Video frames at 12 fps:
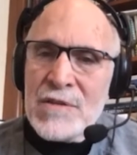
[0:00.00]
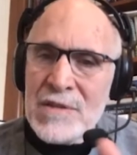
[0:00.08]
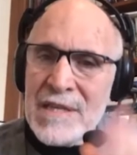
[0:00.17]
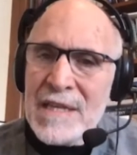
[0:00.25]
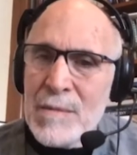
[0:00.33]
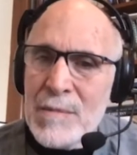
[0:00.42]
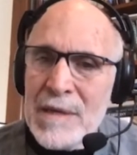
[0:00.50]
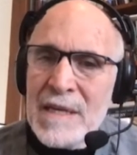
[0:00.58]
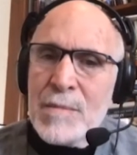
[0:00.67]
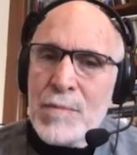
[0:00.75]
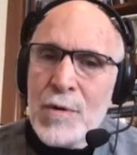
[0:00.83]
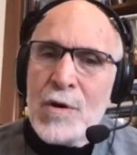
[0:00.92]
said in the beginning
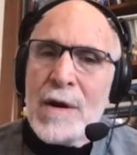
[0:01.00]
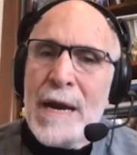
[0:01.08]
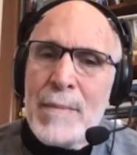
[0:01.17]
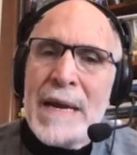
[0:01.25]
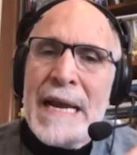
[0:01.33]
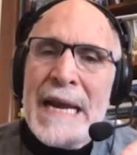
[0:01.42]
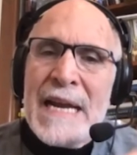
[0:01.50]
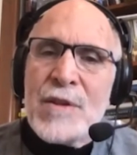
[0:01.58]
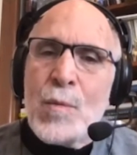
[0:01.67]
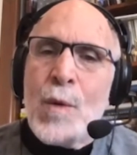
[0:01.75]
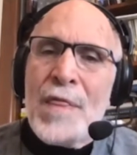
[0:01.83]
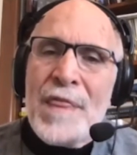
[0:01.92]
of the program, and
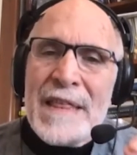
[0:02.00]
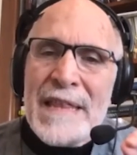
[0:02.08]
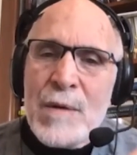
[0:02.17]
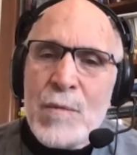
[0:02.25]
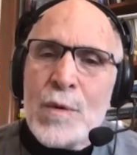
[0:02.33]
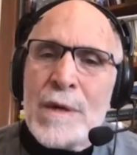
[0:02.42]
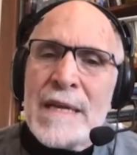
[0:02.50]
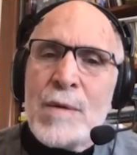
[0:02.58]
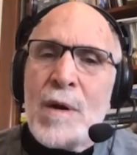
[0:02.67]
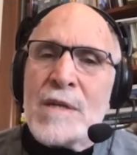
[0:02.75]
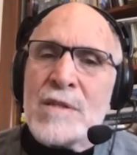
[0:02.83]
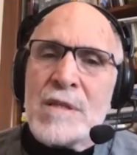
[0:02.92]
the one thing that I really
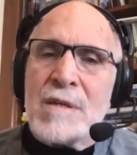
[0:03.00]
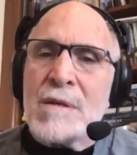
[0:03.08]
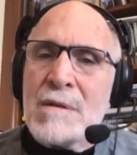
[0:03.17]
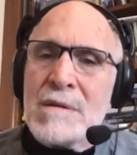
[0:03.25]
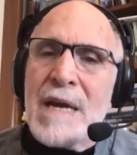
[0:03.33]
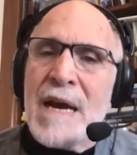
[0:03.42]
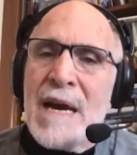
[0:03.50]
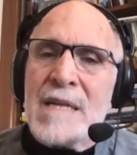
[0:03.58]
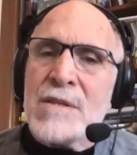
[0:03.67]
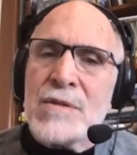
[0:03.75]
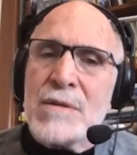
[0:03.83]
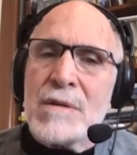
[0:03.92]
want you to hold on
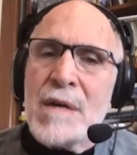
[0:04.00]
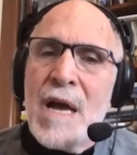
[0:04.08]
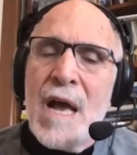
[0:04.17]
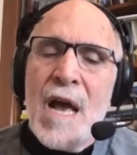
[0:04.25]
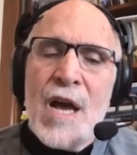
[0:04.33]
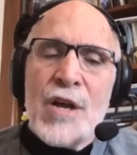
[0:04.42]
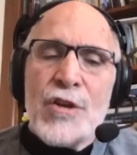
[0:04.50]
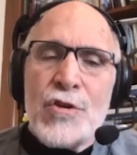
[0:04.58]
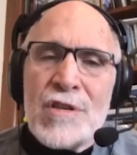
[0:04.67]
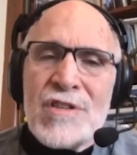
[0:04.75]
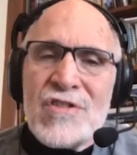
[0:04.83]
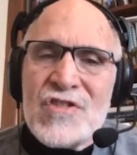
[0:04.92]
to,
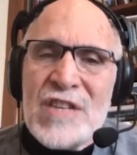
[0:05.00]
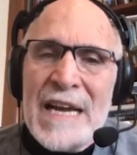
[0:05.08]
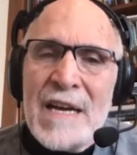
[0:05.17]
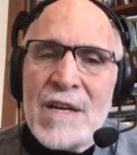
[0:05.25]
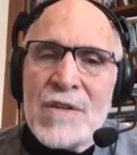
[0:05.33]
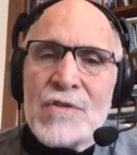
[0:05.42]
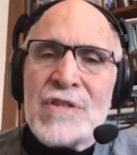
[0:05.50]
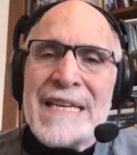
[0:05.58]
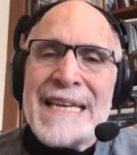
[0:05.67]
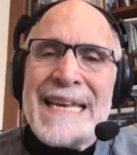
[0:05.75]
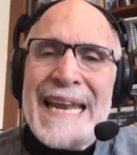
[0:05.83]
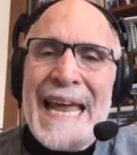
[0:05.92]
your cells
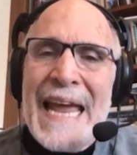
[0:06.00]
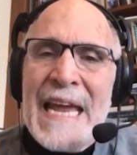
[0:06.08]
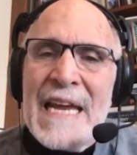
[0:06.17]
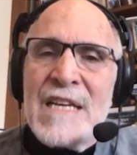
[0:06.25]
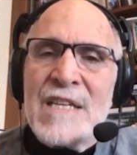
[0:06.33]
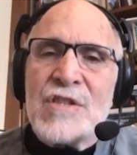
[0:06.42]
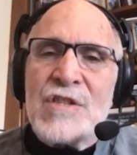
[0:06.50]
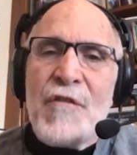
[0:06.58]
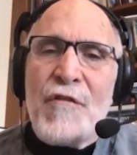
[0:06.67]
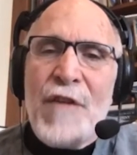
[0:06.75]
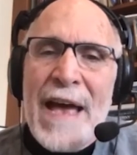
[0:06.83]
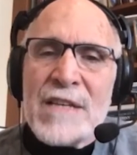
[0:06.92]
can age
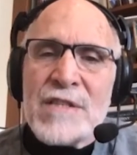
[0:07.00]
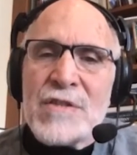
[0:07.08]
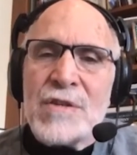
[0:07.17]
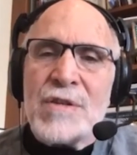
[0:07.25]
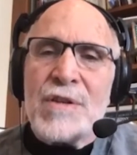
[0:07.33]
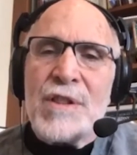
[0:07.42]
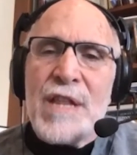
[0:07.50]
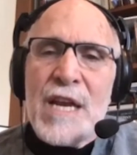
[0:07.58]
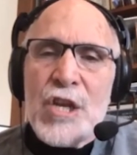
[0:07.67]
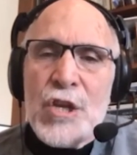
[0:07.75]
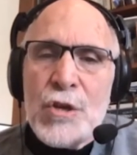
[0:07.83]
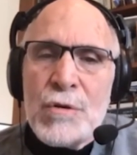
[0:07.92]
faster
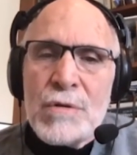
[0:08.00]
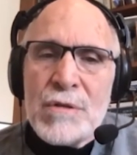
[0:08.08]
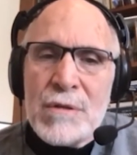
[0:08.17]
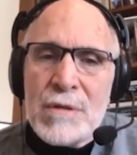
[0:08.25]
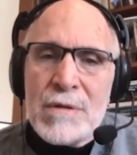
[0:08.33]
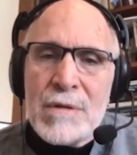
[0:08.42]
than you do.